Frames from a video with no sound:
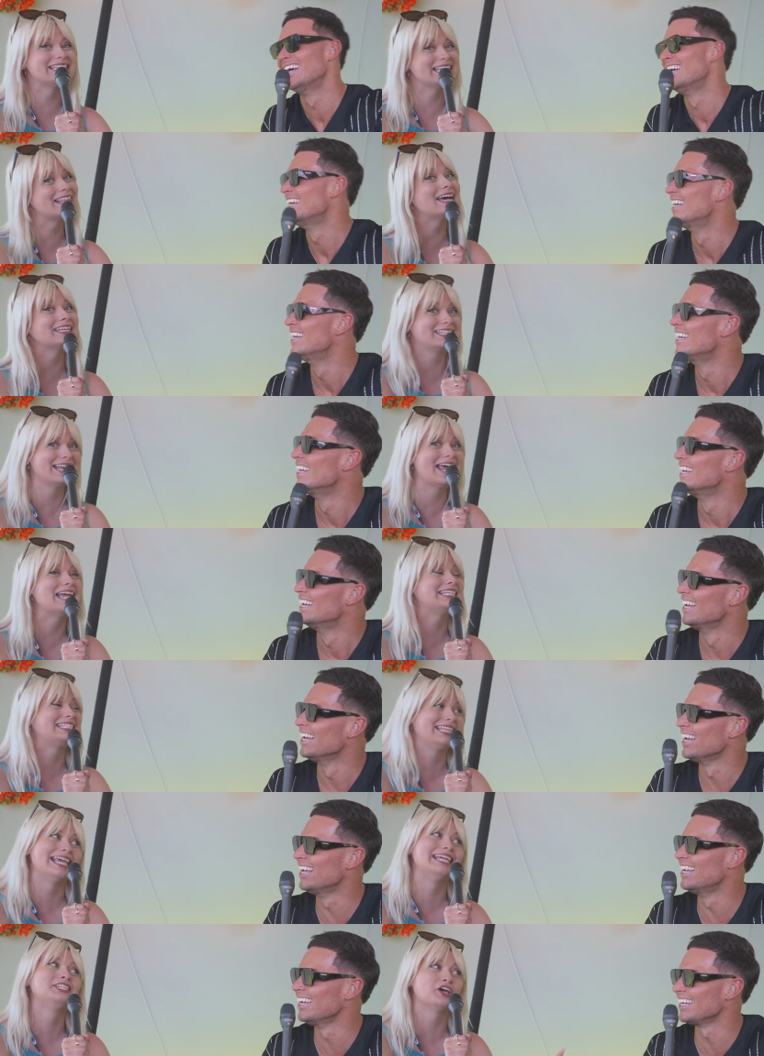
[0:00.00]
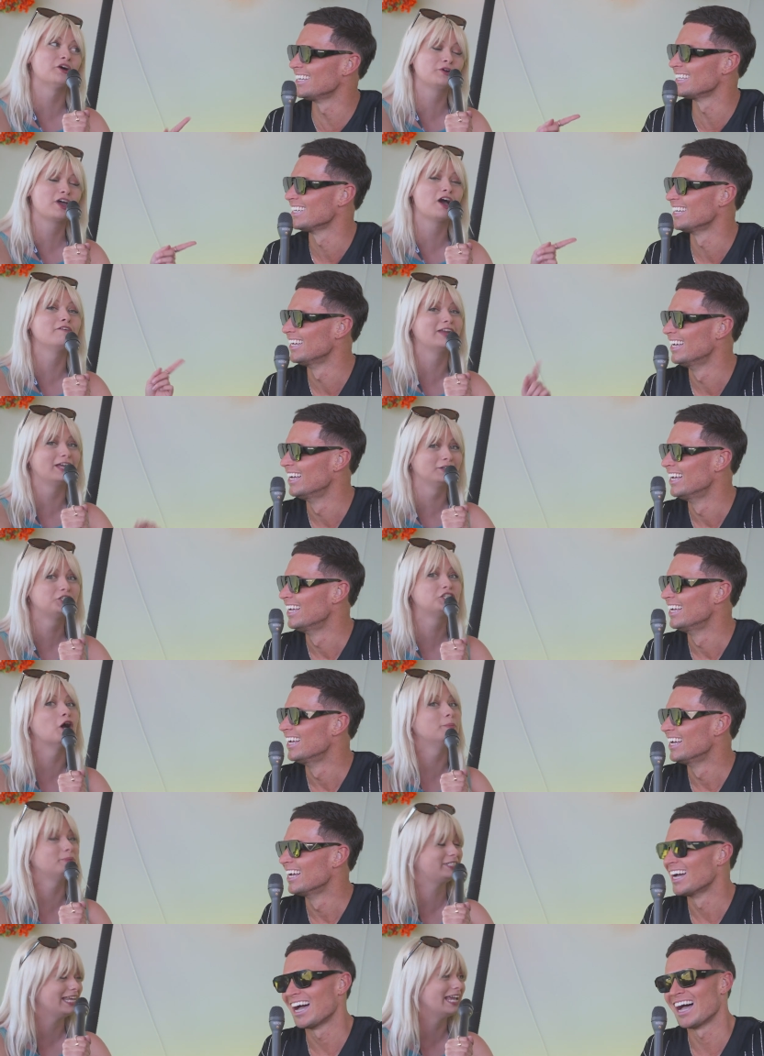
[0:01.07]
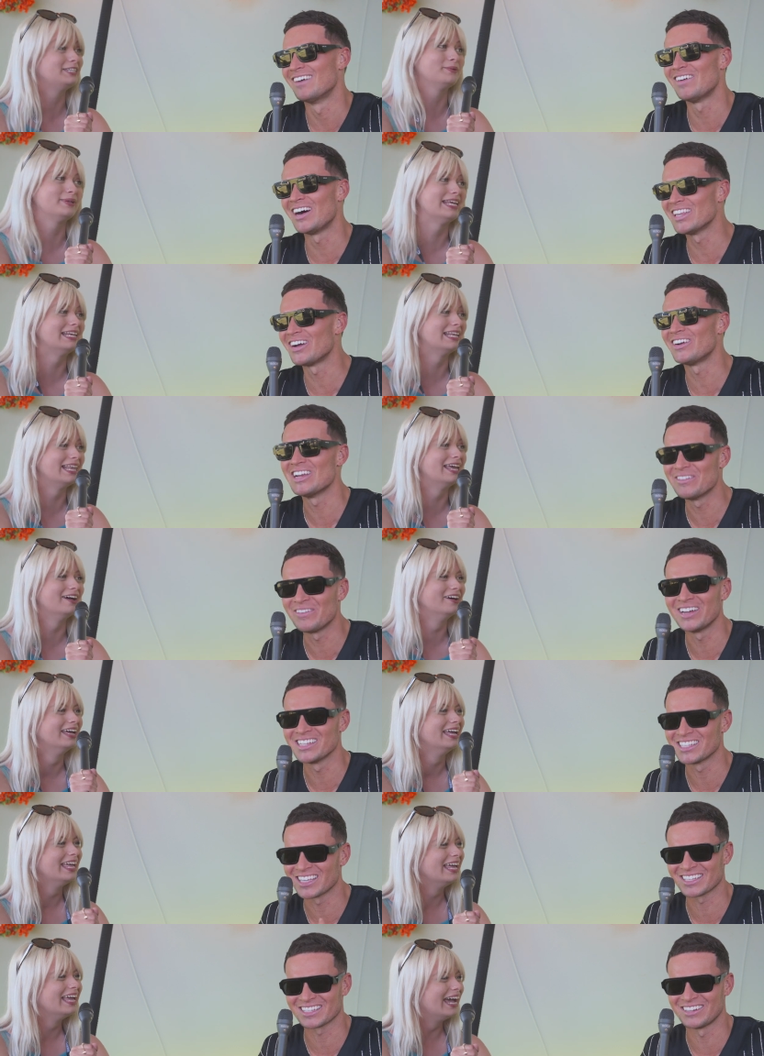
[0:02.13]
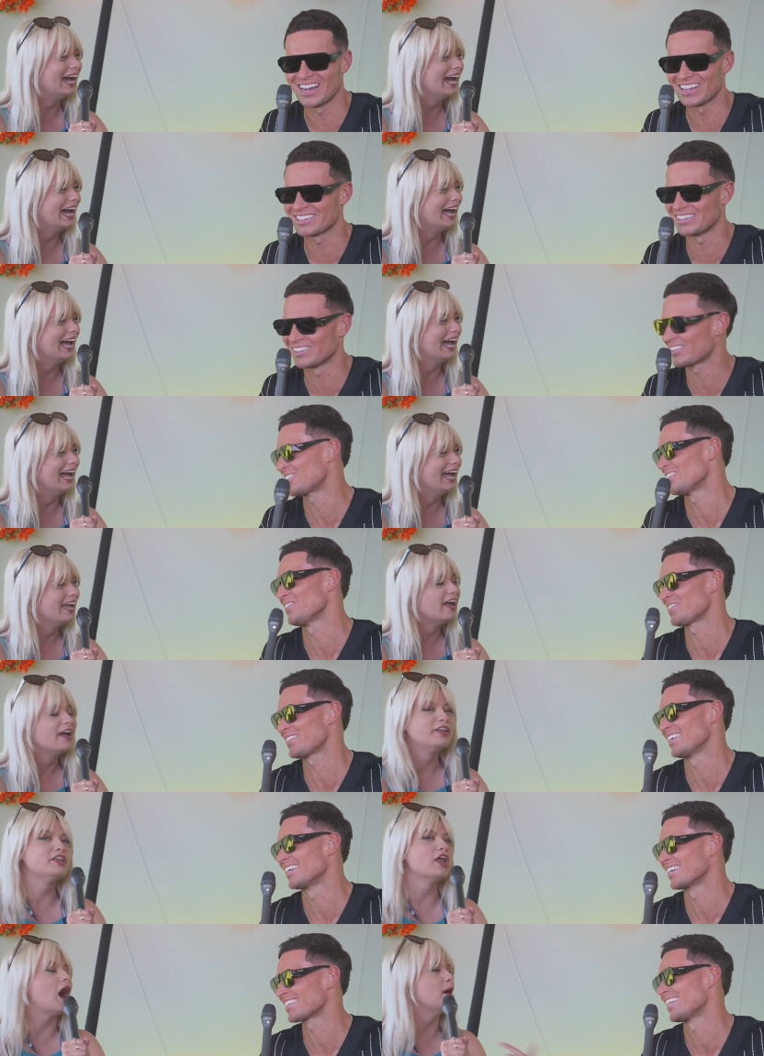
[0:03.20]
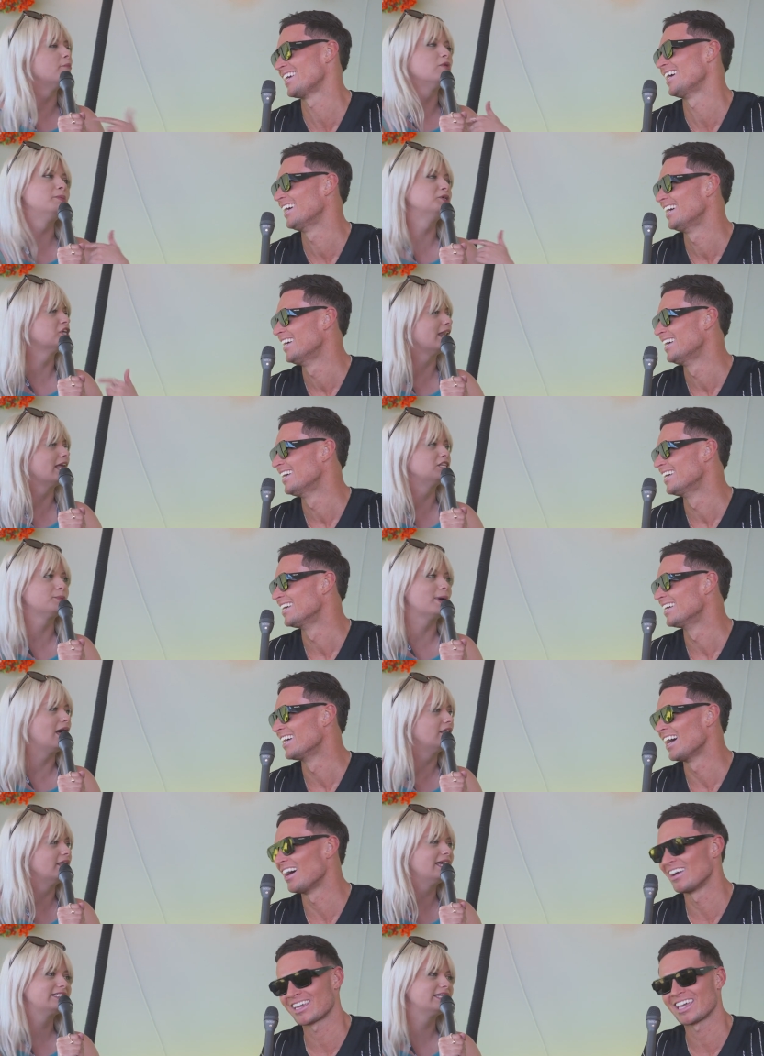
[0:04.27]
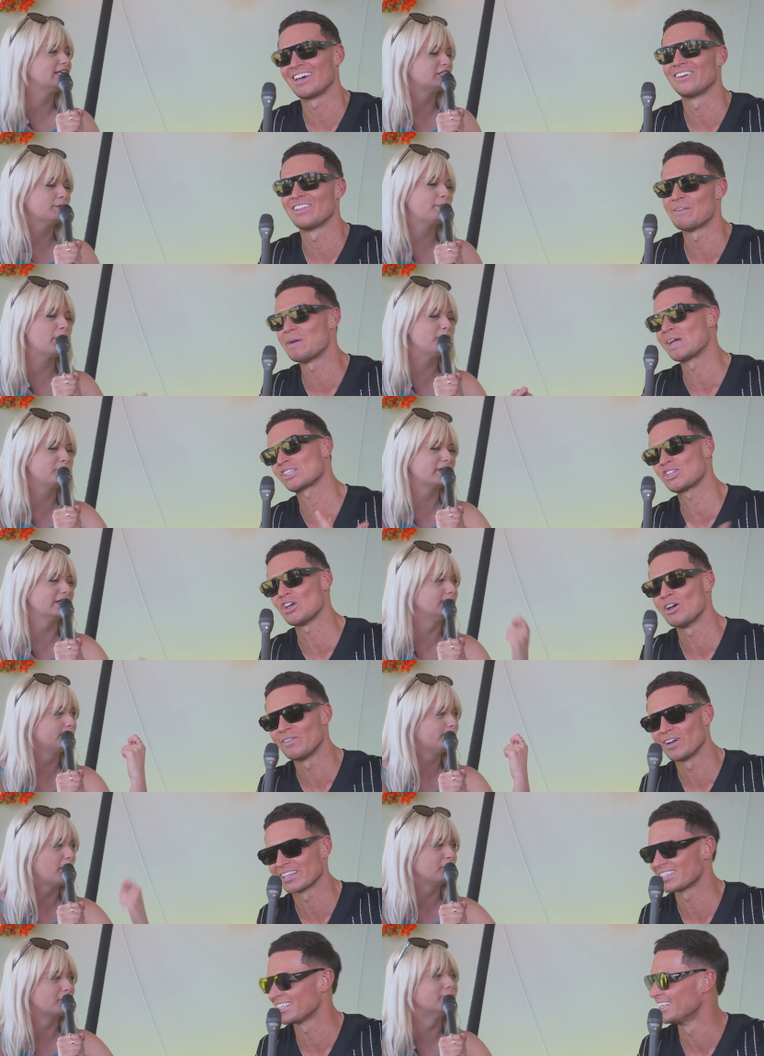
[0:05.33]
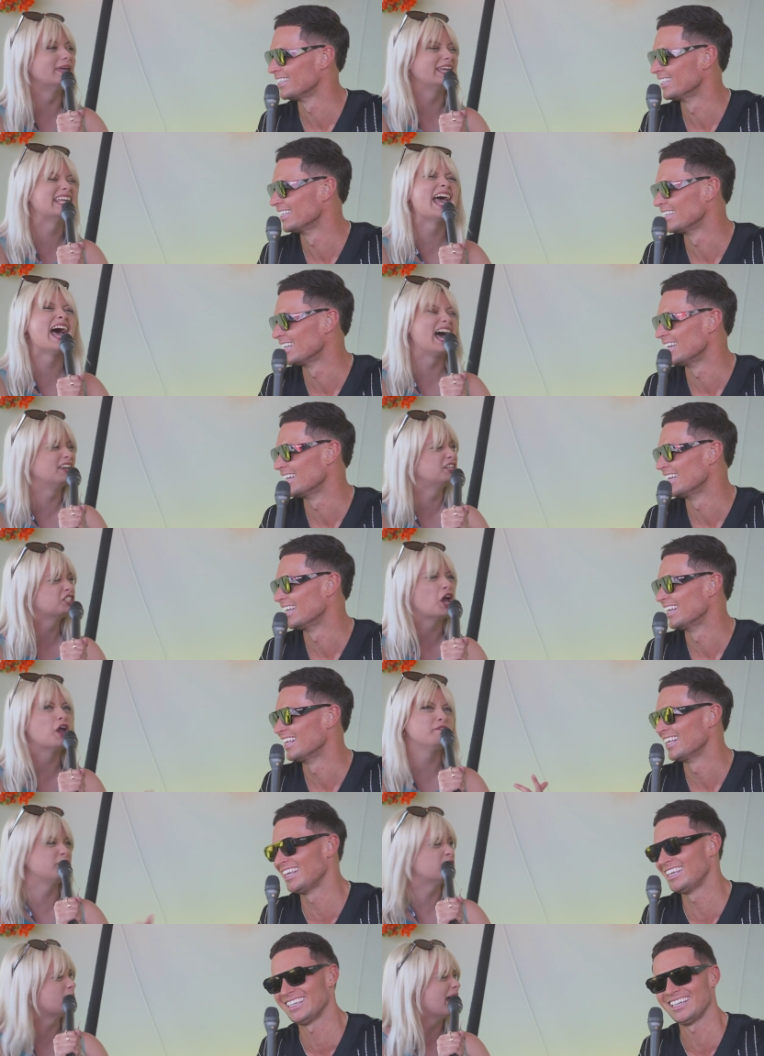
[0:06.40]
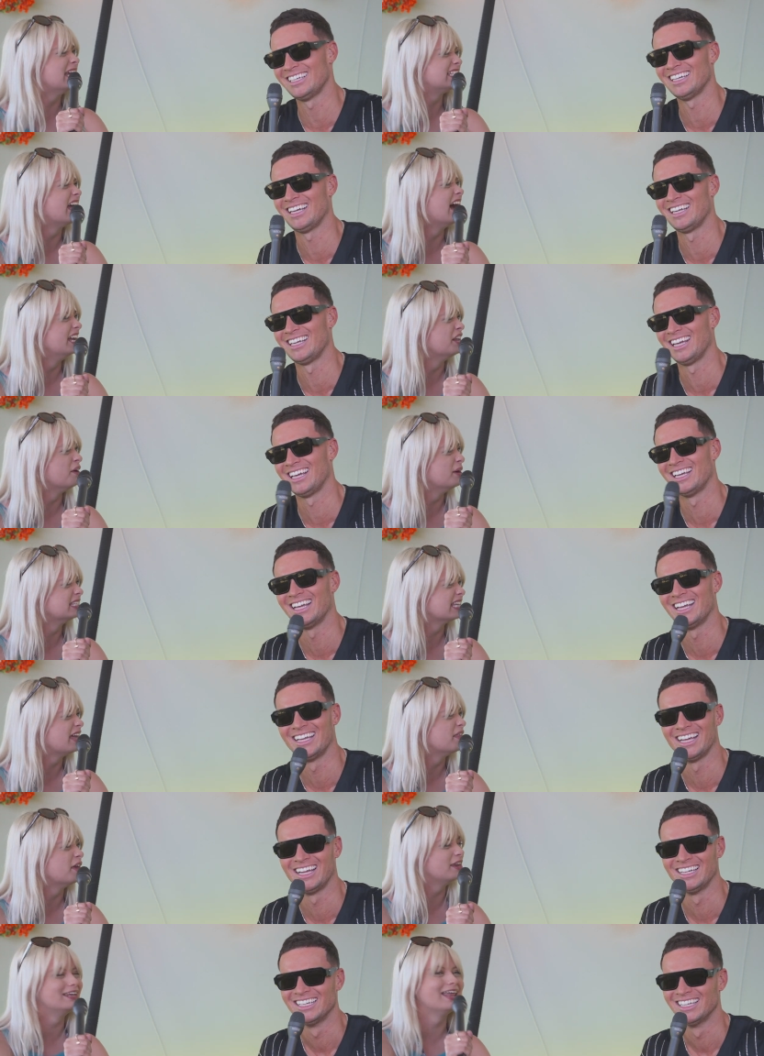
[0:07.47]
Speaker 1: that's the next thing. Cold curry on chopsticks. Am I the only one
Speaker 2: that doesn't know how to use chopsticks? No, like, I'm rubbish at
Speaker 1: it as well. Okay. So like serve us. Then. Yeah, I just hope for the best. I do. It's like